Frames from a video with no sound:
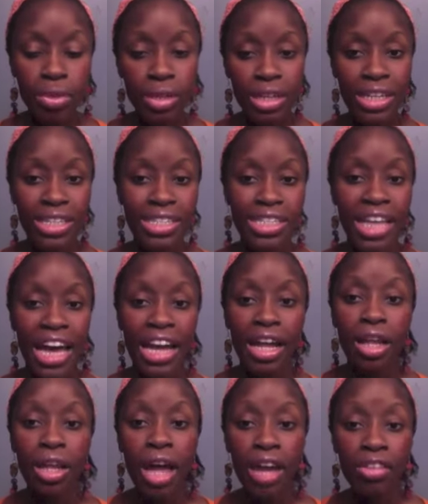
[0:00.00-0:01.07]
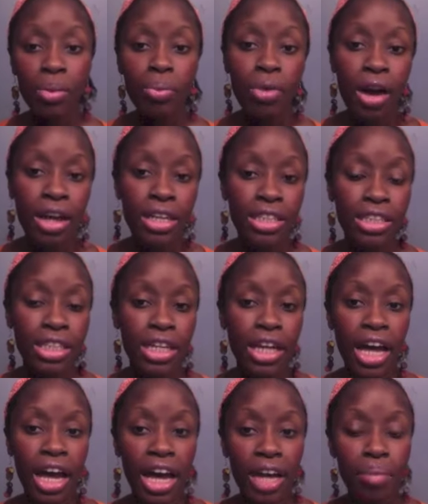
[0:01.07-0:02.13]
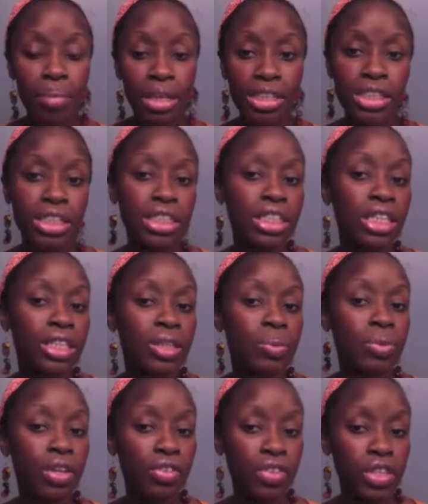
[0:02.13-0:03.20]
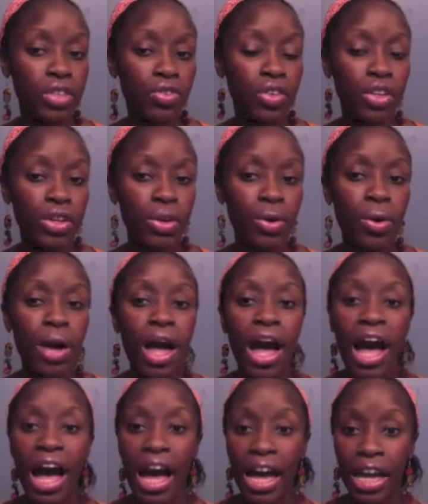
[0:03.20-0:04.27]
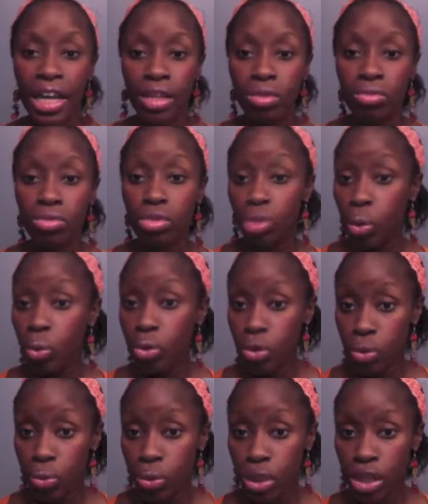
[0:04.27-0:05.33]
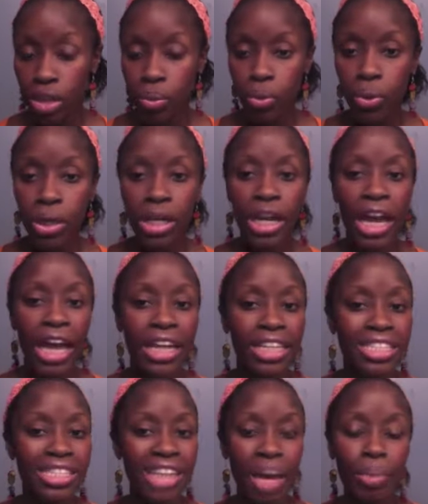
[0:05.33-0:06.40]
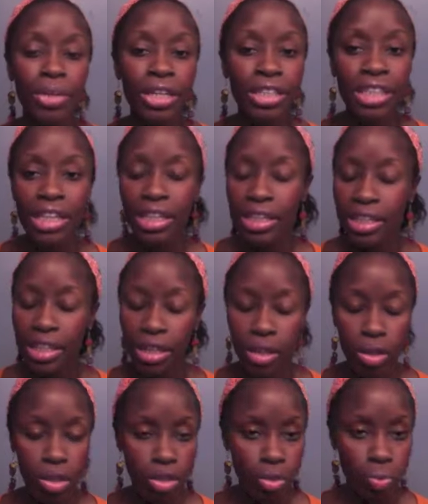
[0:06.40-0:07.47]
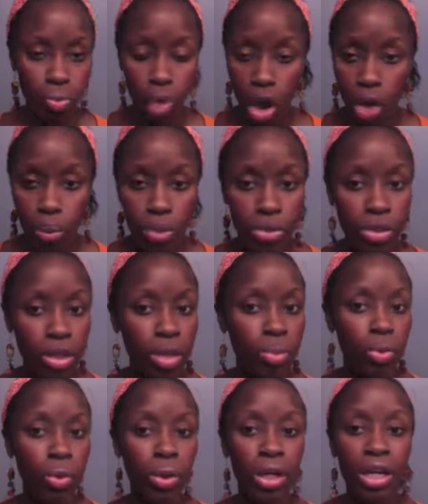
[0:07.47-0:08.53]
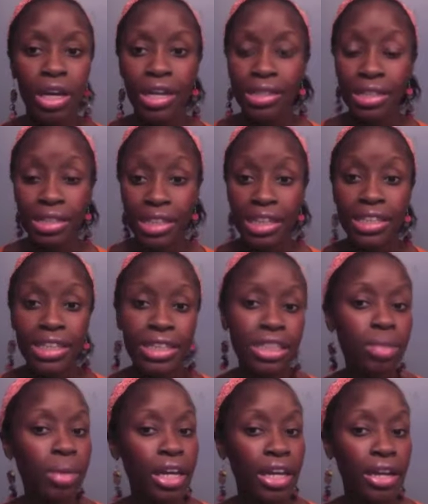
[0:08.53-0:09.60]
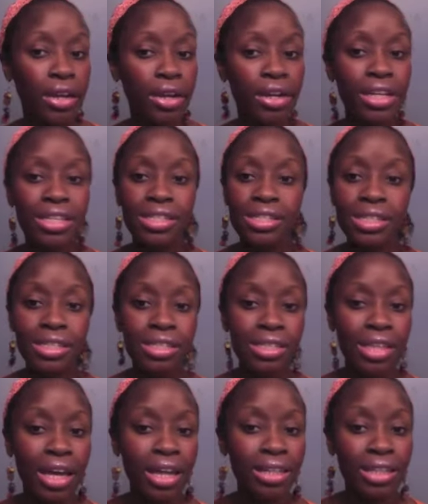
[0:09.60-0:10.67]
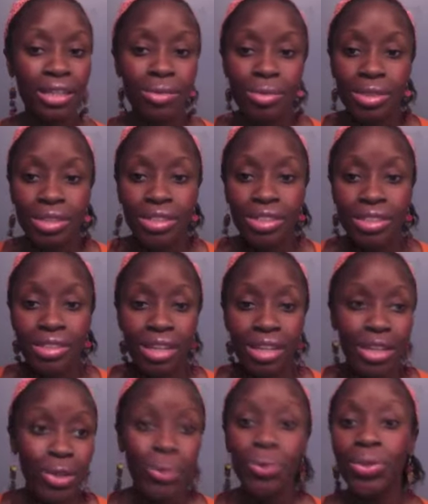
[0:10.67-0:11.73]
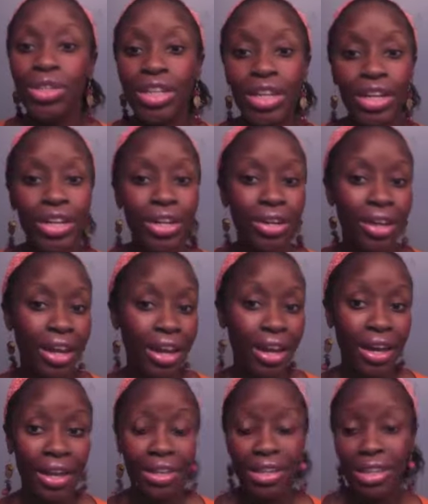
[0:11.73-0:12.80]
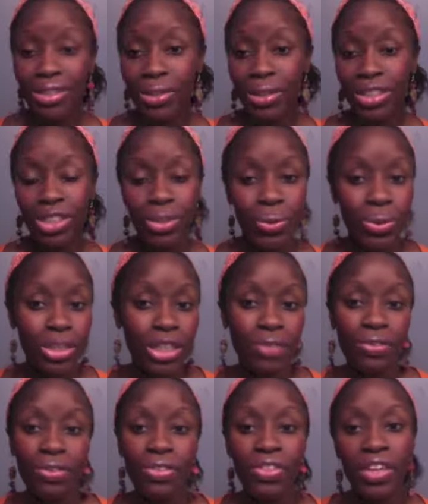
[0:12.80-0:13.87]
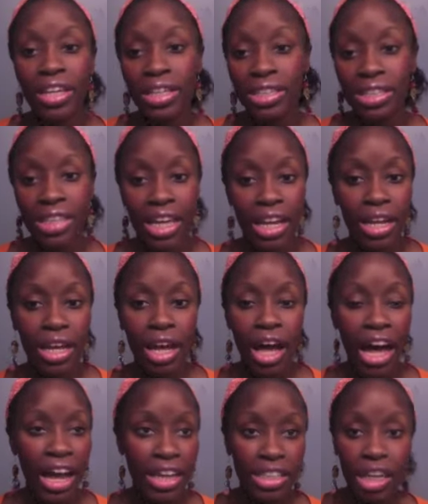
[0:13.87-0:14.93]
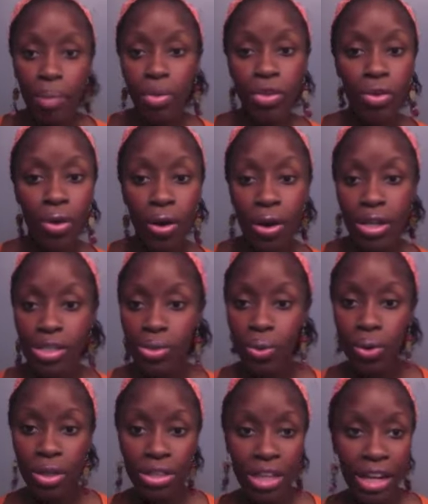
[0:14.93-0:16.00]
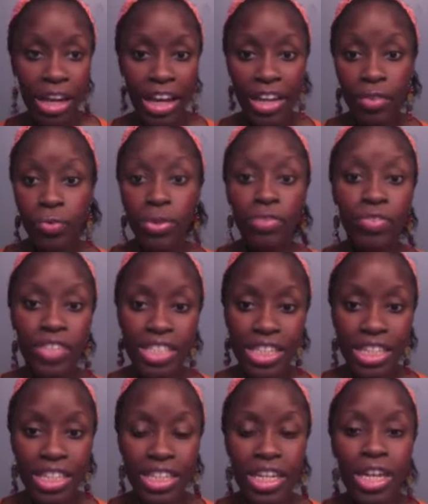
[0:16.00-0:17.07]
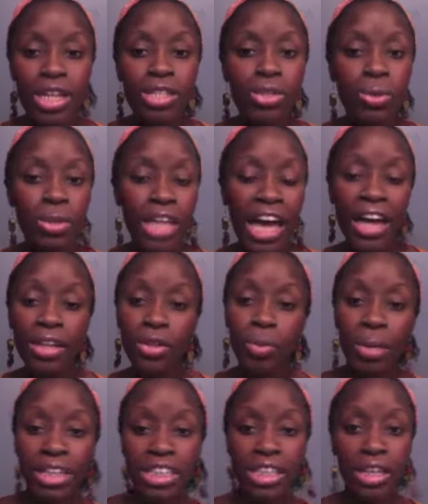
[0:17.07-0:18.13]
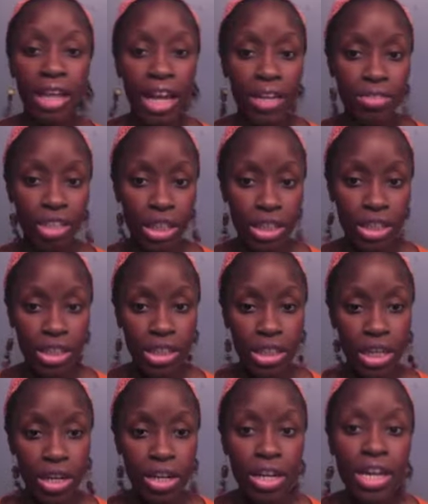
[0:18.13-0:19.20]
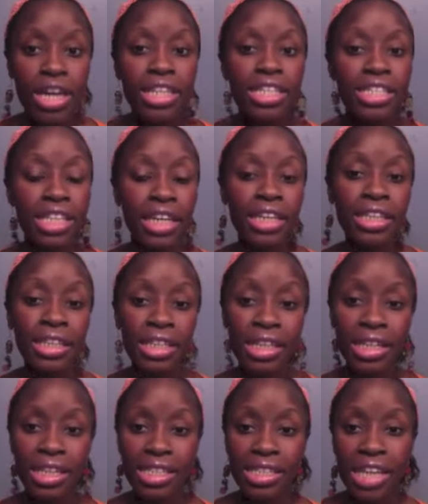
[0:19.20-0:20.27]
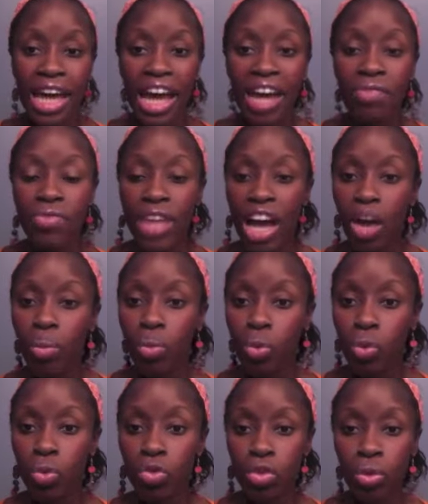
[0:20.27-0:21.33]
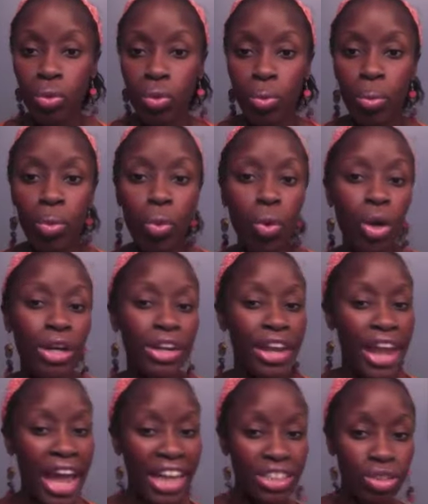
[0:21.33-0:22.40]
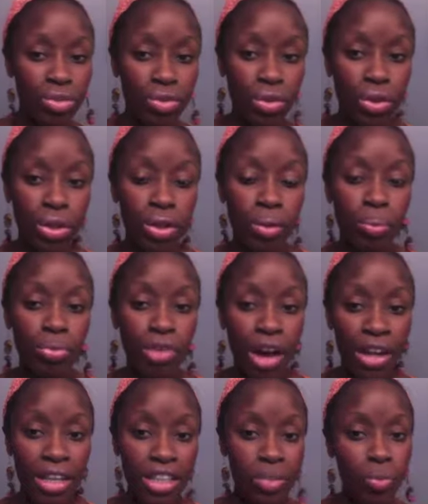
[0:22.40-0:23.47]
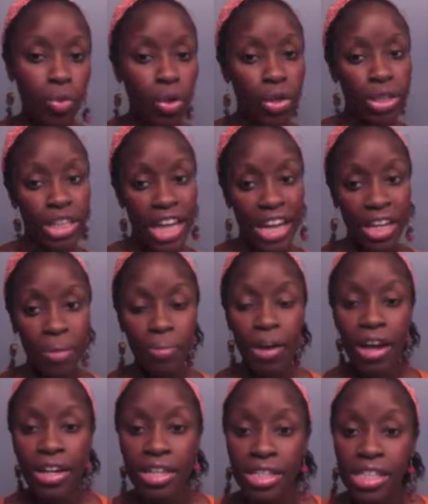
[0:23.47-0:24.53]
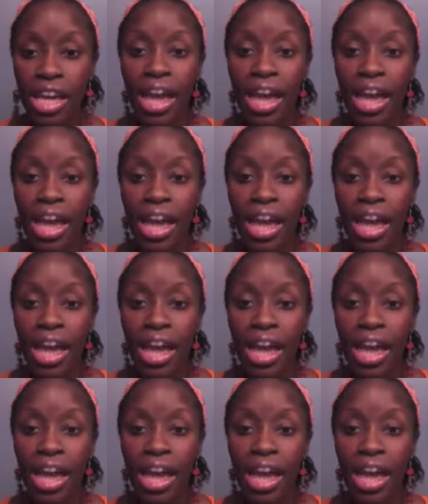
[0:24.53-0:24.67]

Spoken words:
is that a lot of the products that I mentioned in the previous video I don't use anymore, and it's not because anything is wrong with them or they did anything to my hair. It's just that it was a new year and I started to use different things that I had come across or that I had revisited. So that you might see a lot of changes there. The second thing is that I've now moved to more natural products, more organic products,